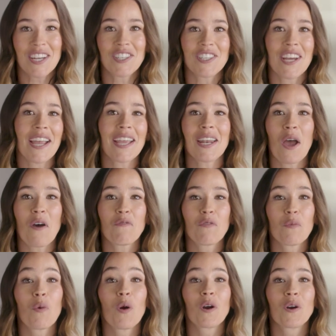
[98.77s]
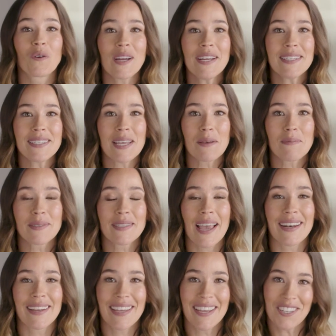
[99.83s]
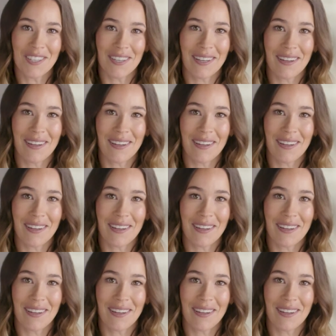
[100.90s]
Check it out for more great tips and kitchen